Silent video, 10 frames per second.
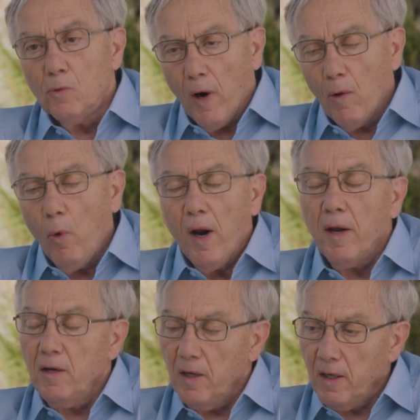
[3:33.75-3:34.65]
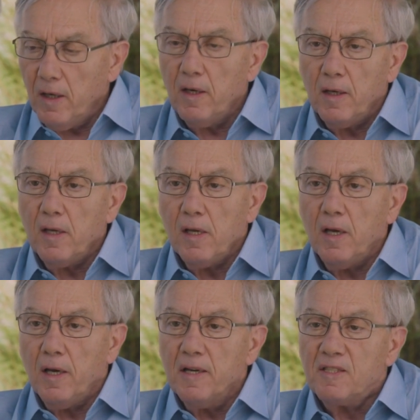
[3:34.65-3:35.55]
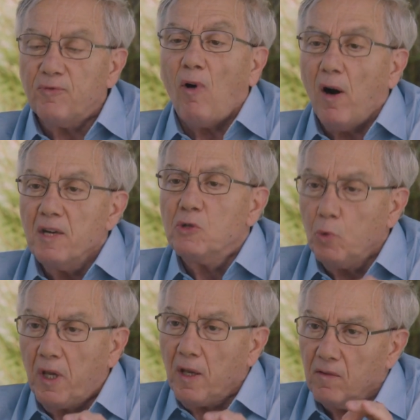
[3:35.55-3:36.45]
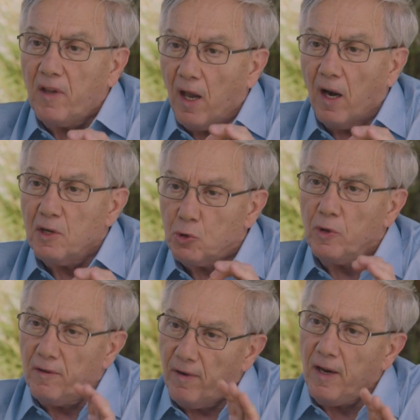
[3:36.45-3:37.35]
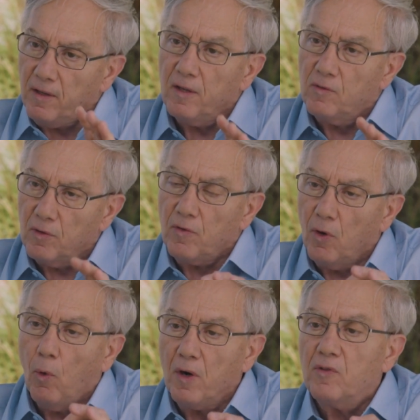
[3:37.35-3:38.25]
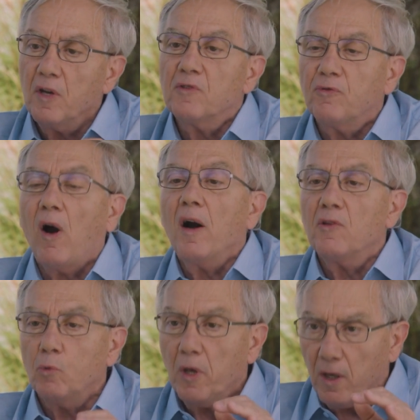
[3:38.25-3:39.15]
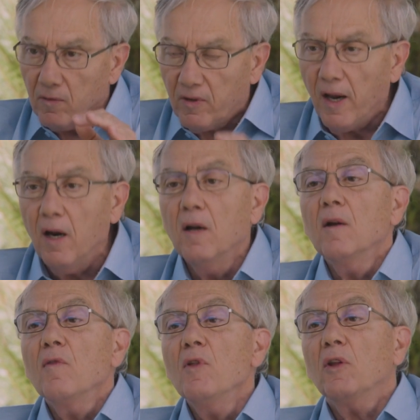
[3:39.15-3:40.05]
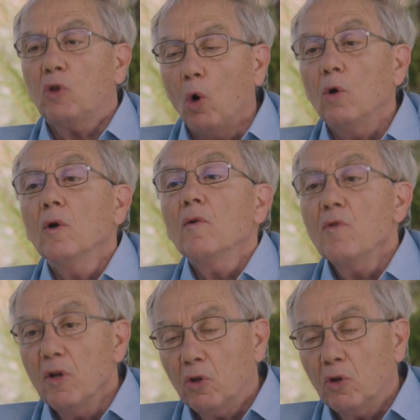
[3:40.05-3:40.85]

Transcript: Right. Well, in, as far as we can tell, I should have added no, the words. Okay. As far as we can uh, tell, the, to the,